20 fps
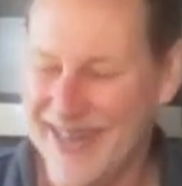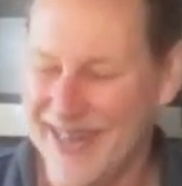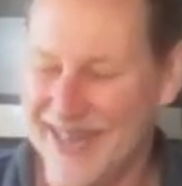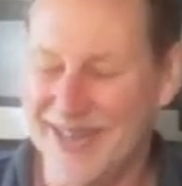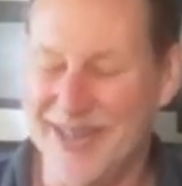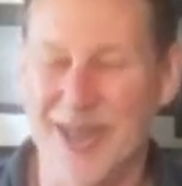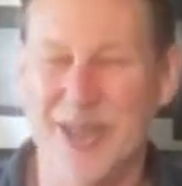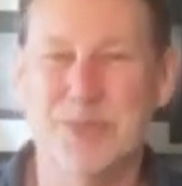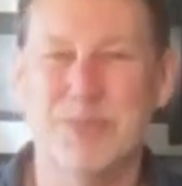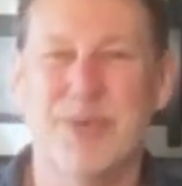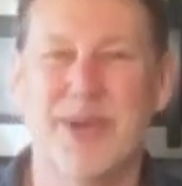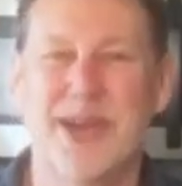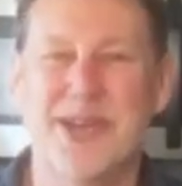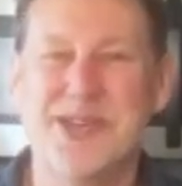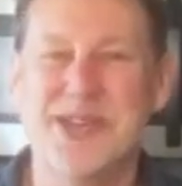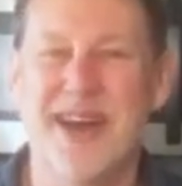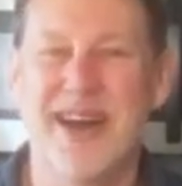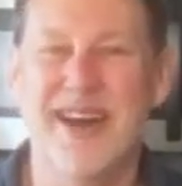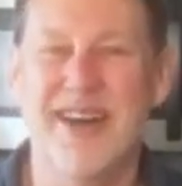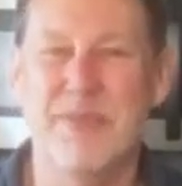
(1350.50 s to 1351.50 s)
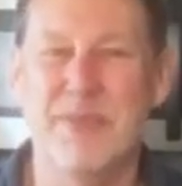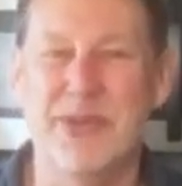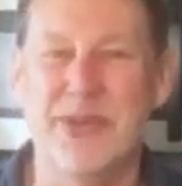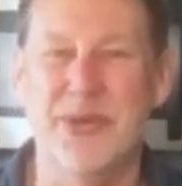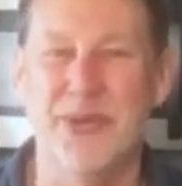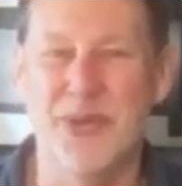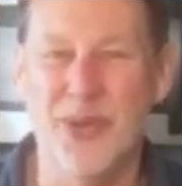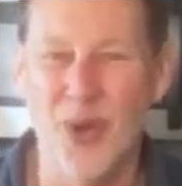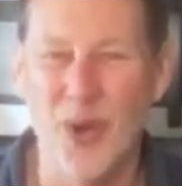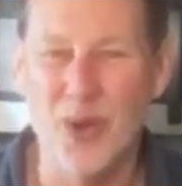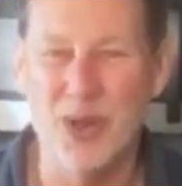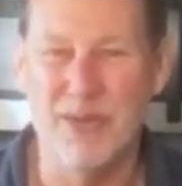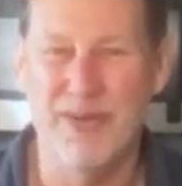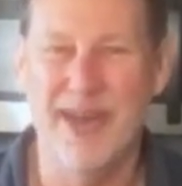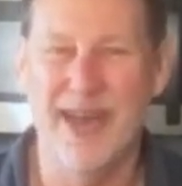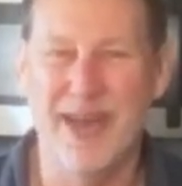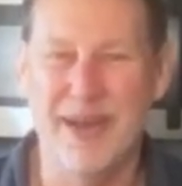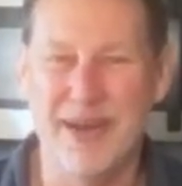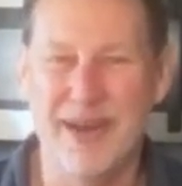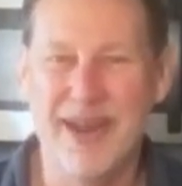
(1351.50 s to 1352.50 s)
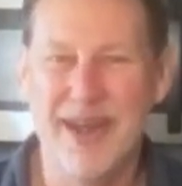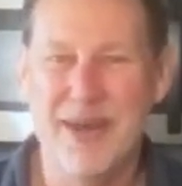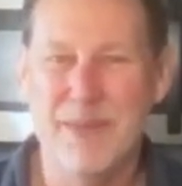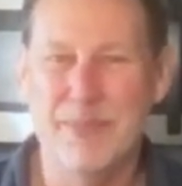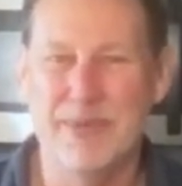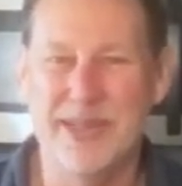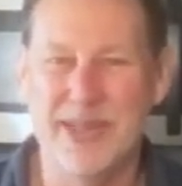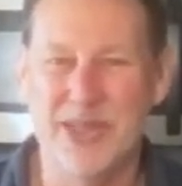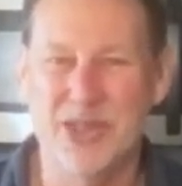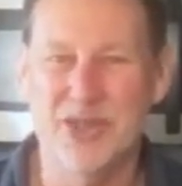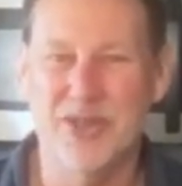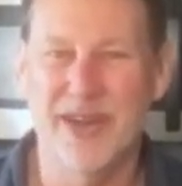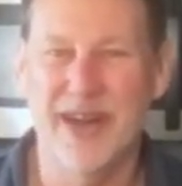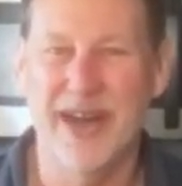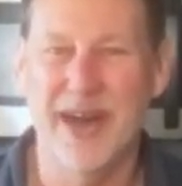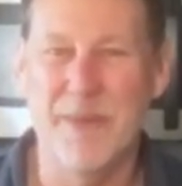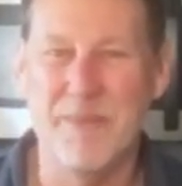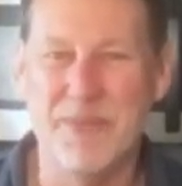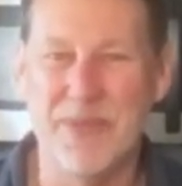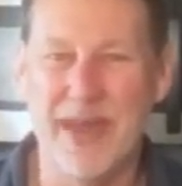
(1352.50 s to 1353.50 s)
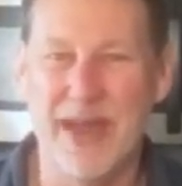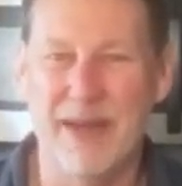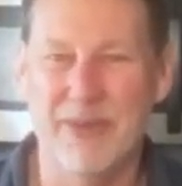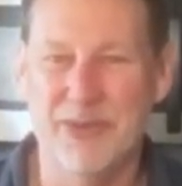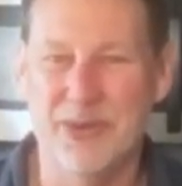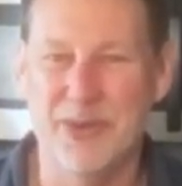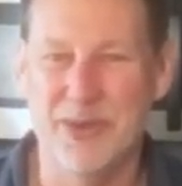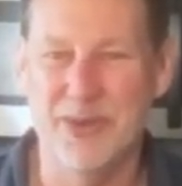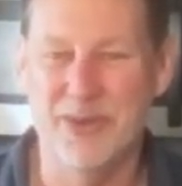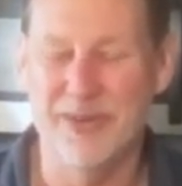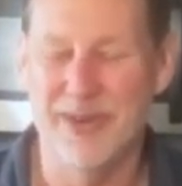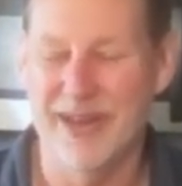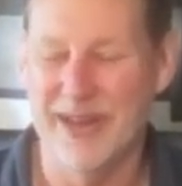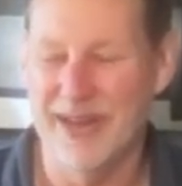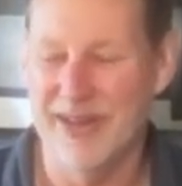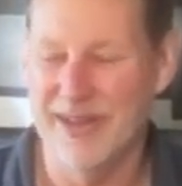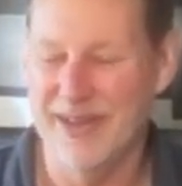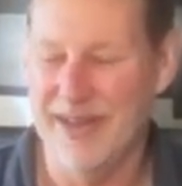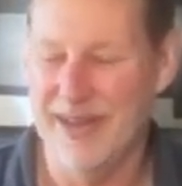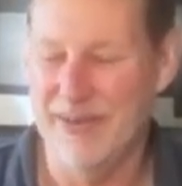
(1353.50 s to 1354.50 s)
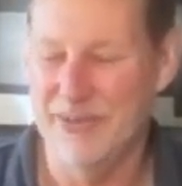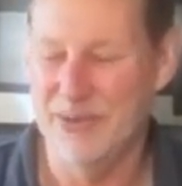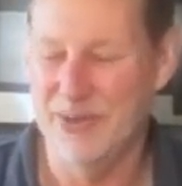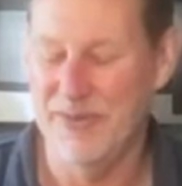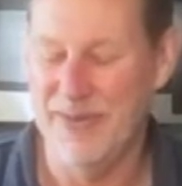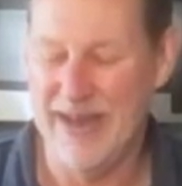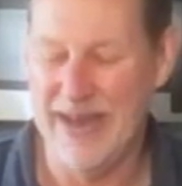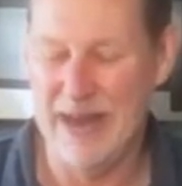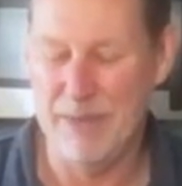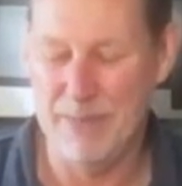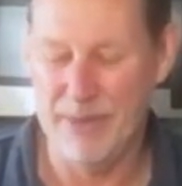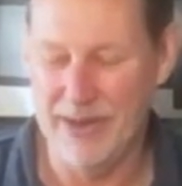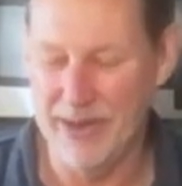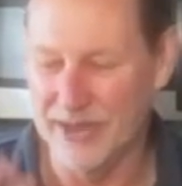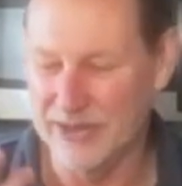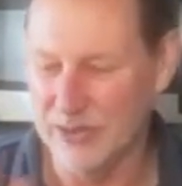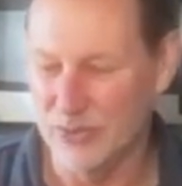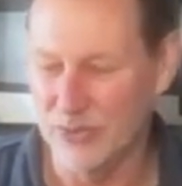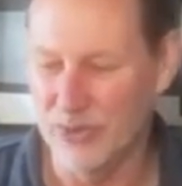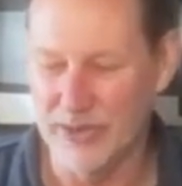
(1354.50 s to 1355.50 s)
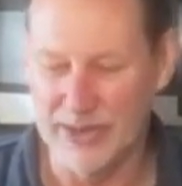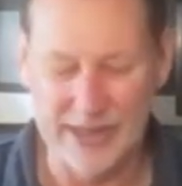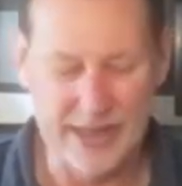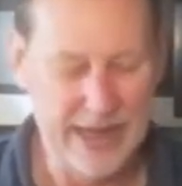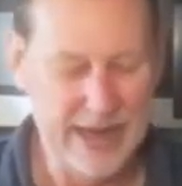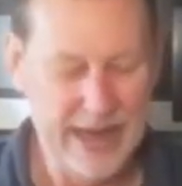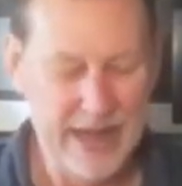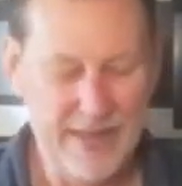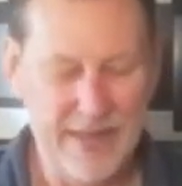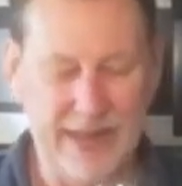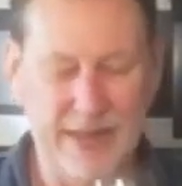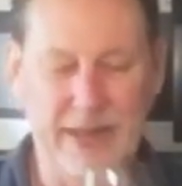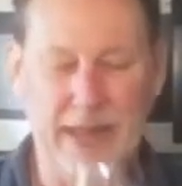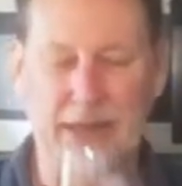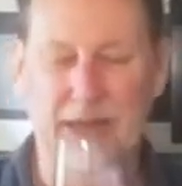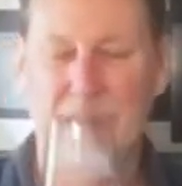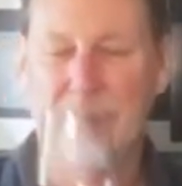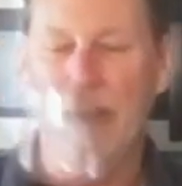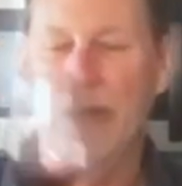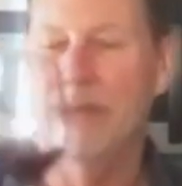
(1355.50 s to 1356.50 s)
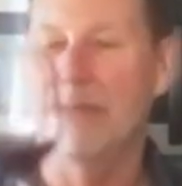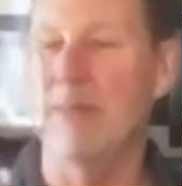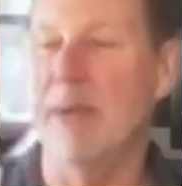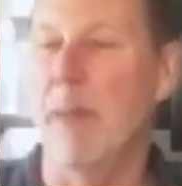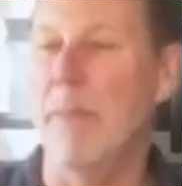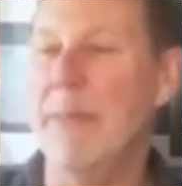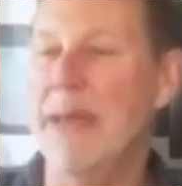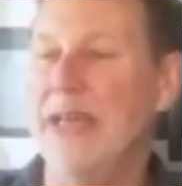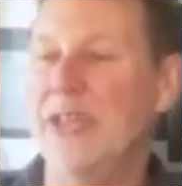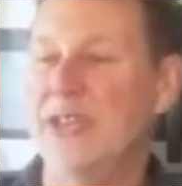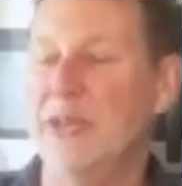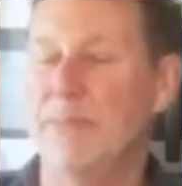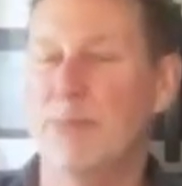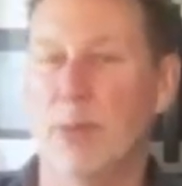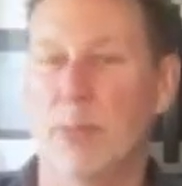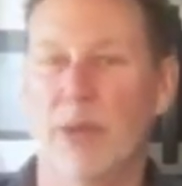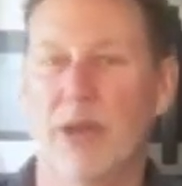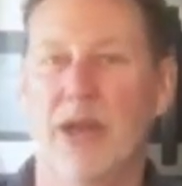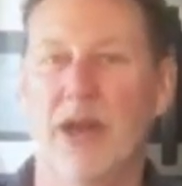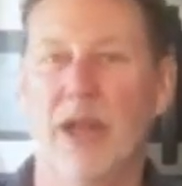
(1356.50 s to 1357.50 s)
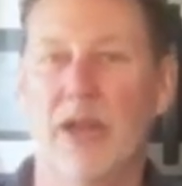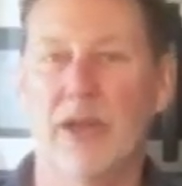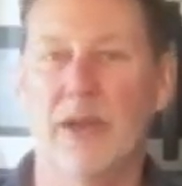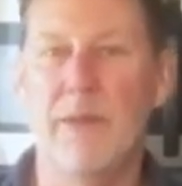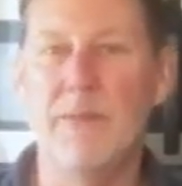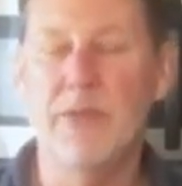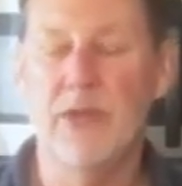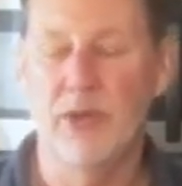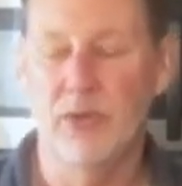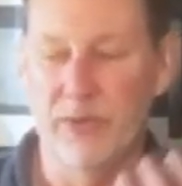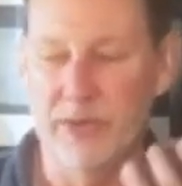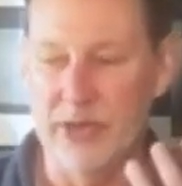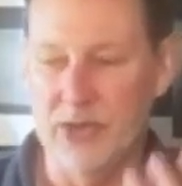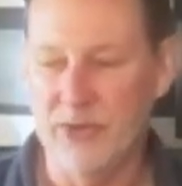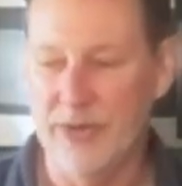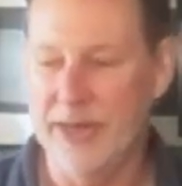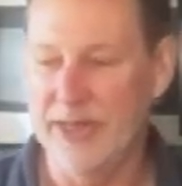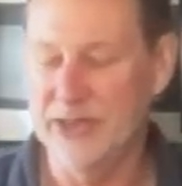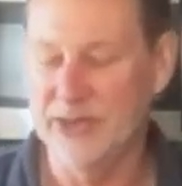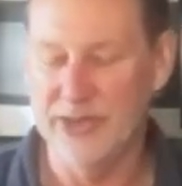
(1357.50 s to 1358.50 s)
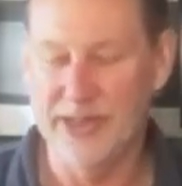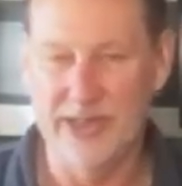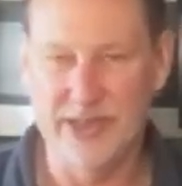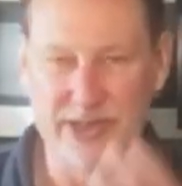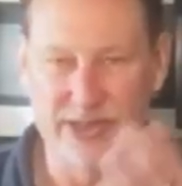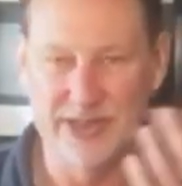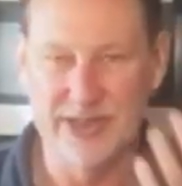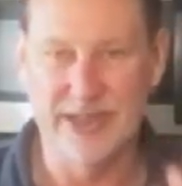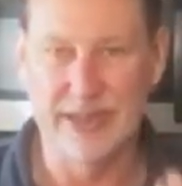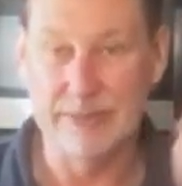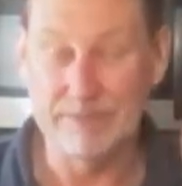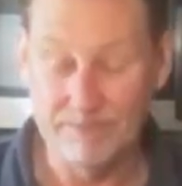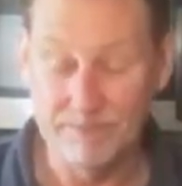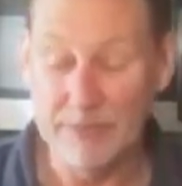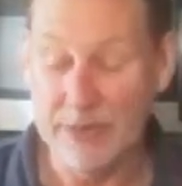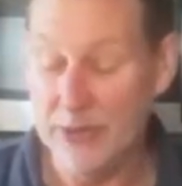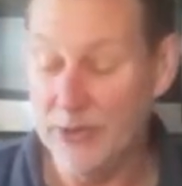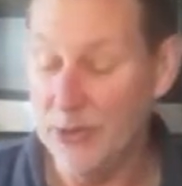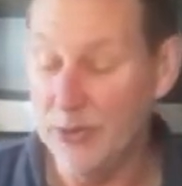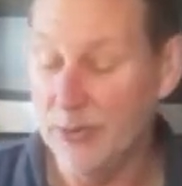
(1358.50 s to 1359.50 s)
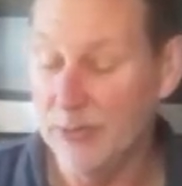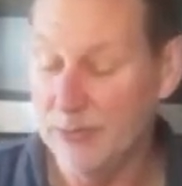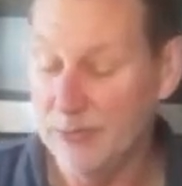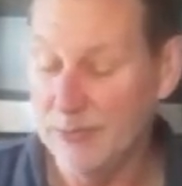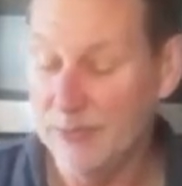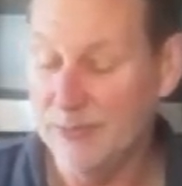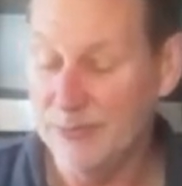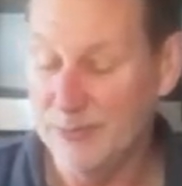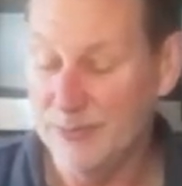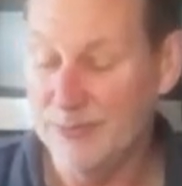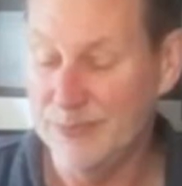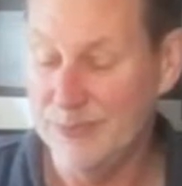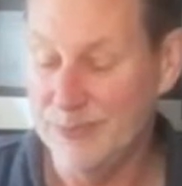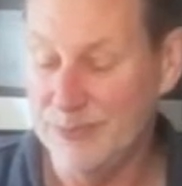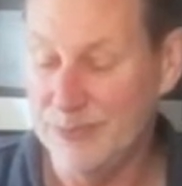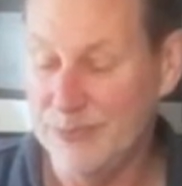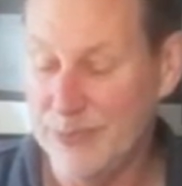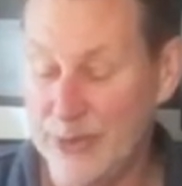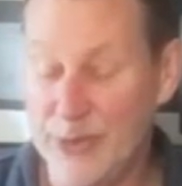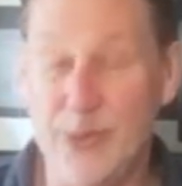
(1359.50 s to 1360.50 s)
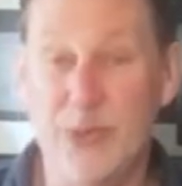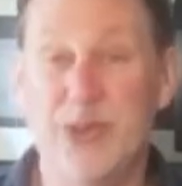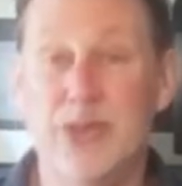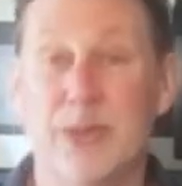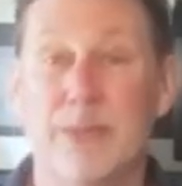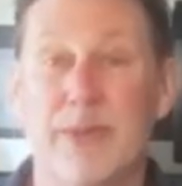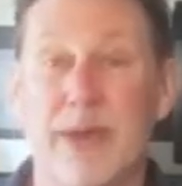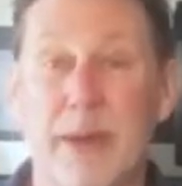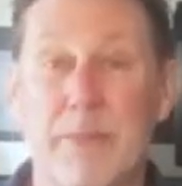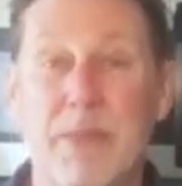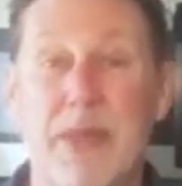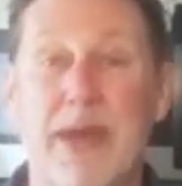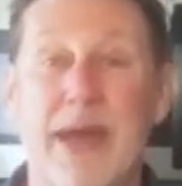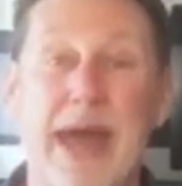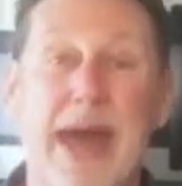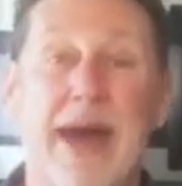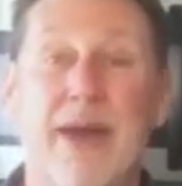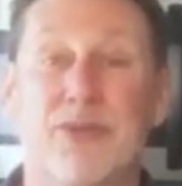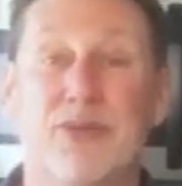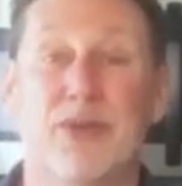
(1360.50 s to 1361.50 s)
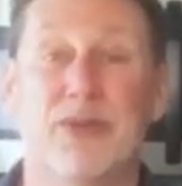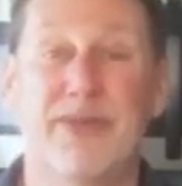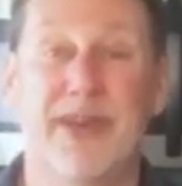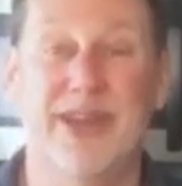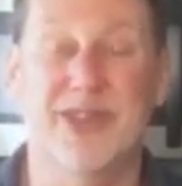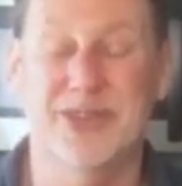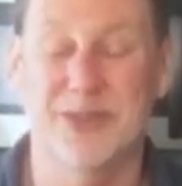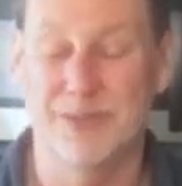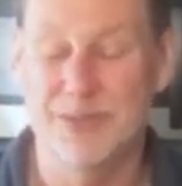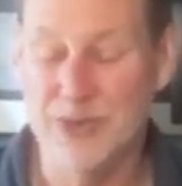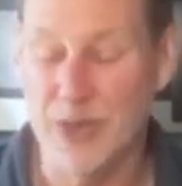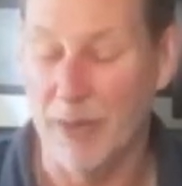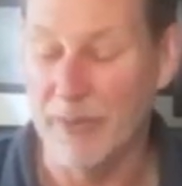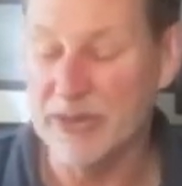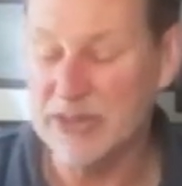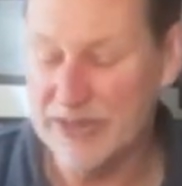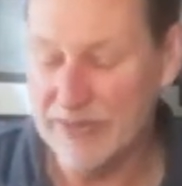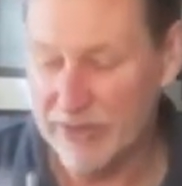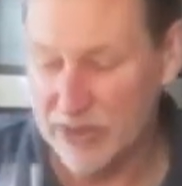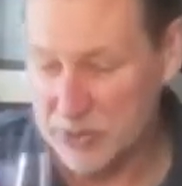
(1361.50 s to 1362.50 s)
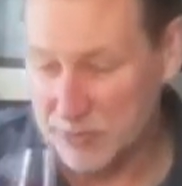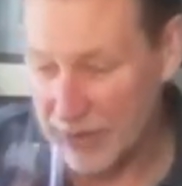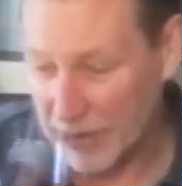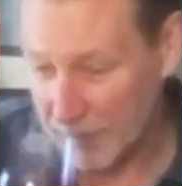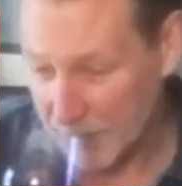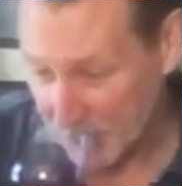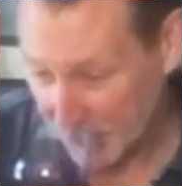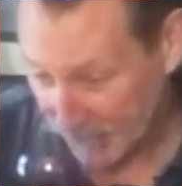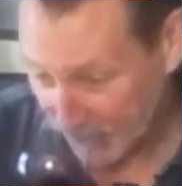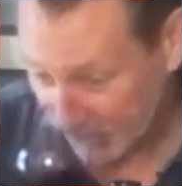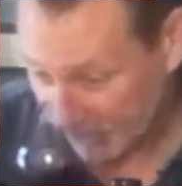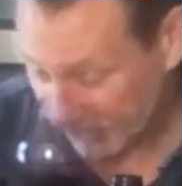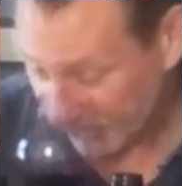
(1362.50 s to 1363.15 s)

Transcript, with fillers: It does brush off, but you'll know you've had Petite Sirah after you uh, after you've had it because it really that, that, that amazing purple color really translates um, into into some um, after effects. So let's give it a smell.